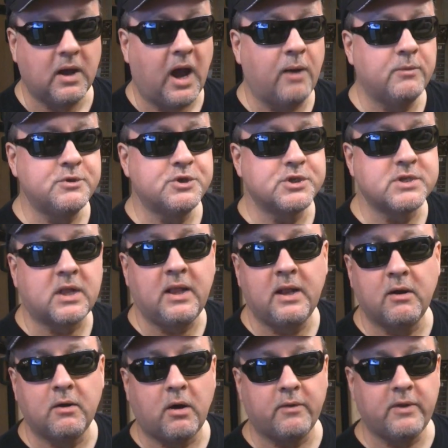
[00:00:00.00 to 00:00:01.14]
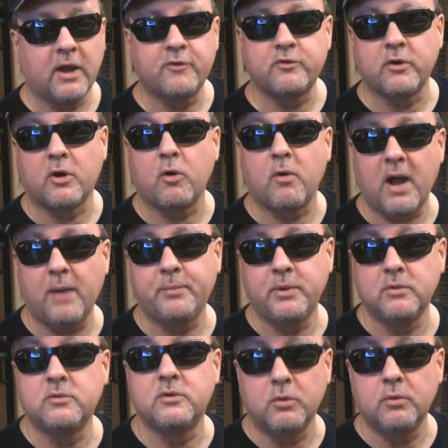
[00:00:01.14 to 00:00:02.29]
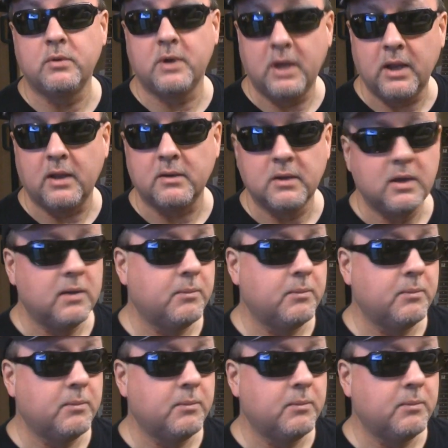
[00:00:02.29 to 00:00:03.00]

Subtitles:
I would just clean out all the extra crap you don't need.